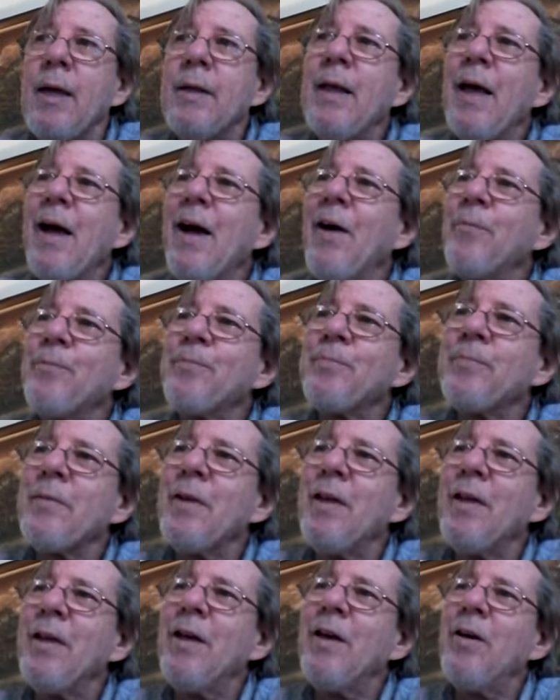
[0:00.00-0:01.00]
Now,
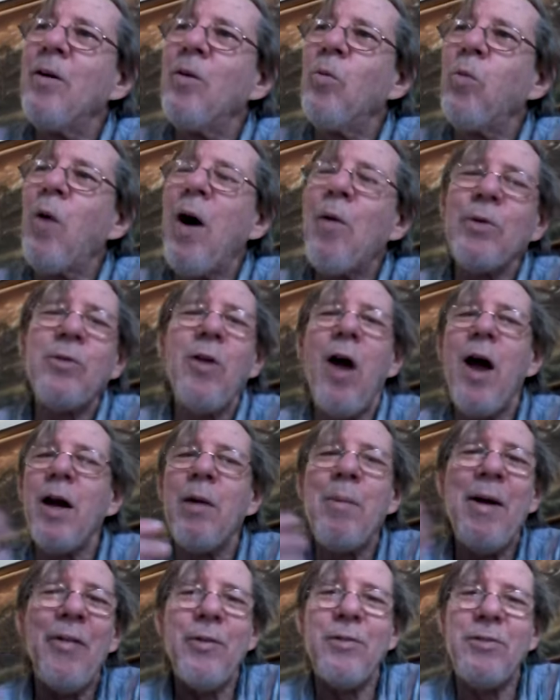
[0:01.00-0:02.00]
while we're
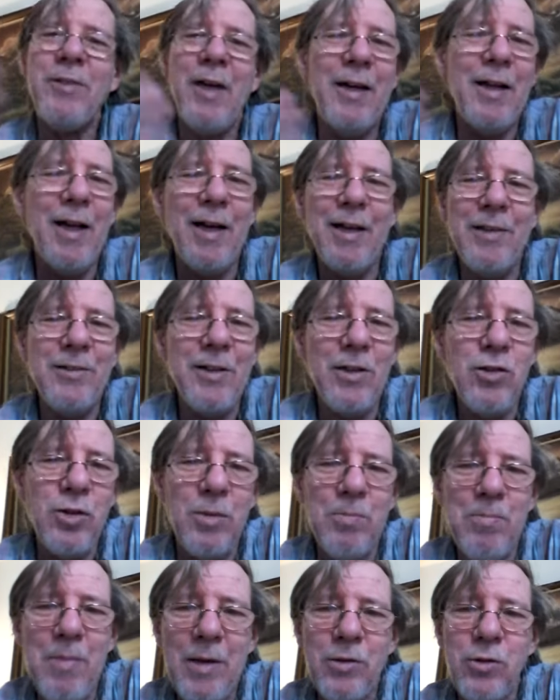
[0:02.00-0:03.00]
talking about the Senate, I guess I
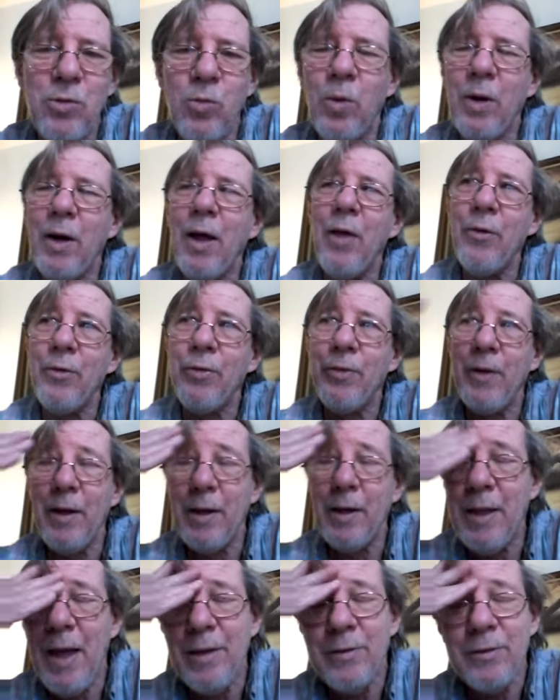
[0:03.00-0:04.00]
should mention one other
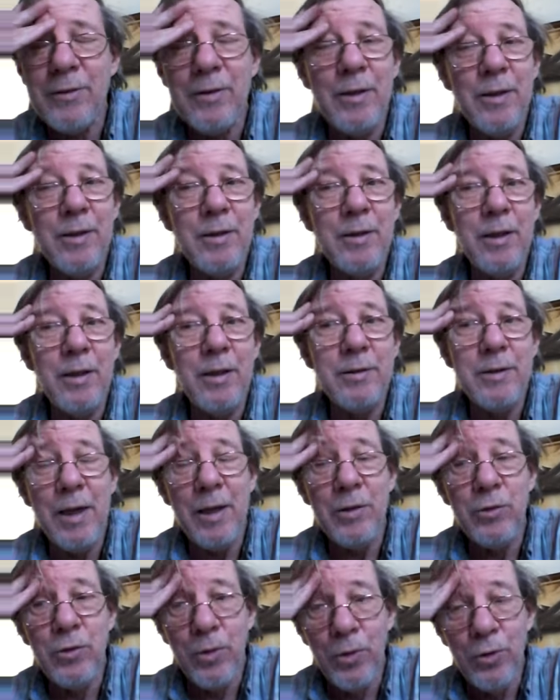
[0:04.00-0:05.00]
thing, and that's uh,
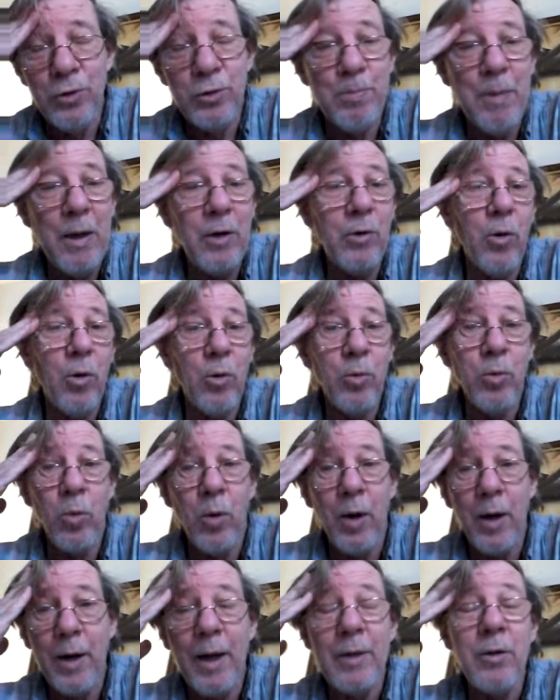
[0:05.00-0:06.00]
Ted Cruz, Beto
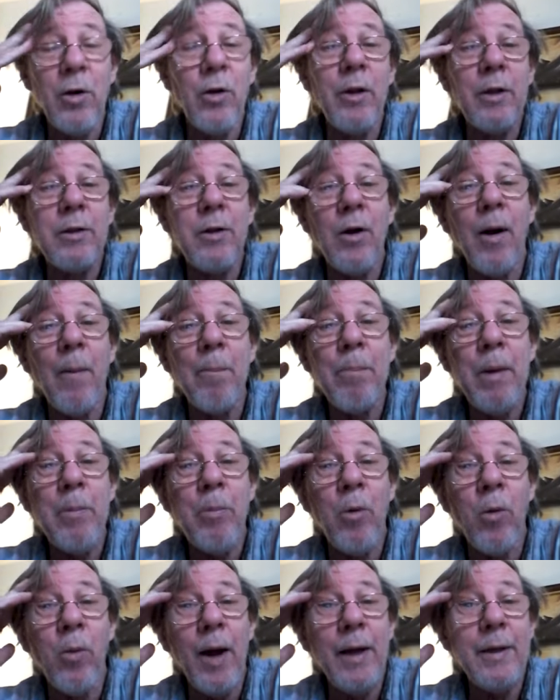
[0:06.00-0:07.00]
O'Rourke. I know that there are
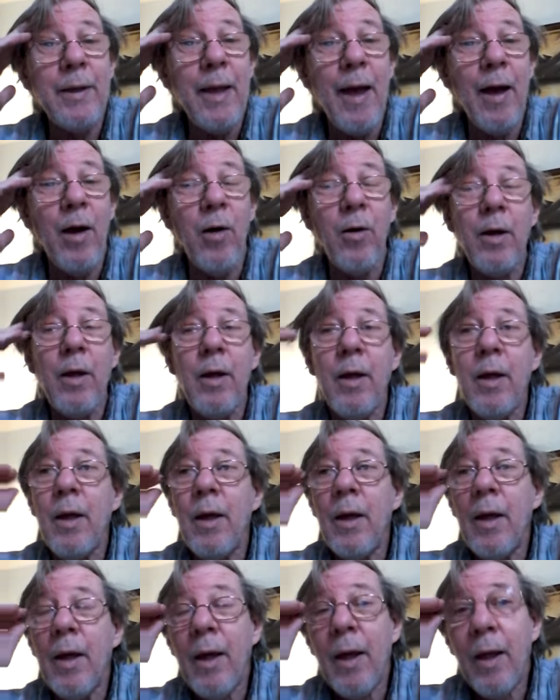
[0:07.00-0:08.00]
people right now
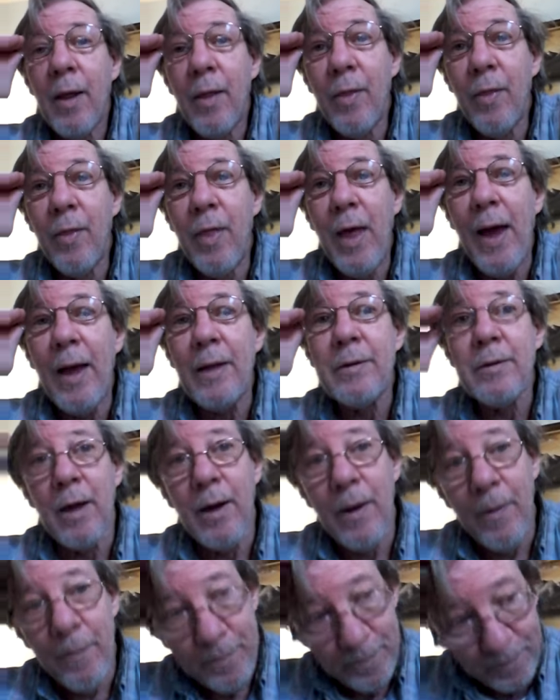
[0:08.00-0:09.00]
that
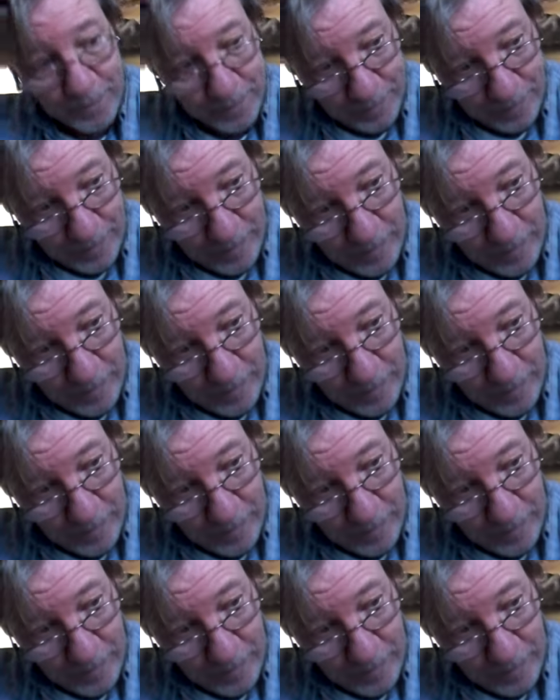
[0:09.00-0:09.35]
um,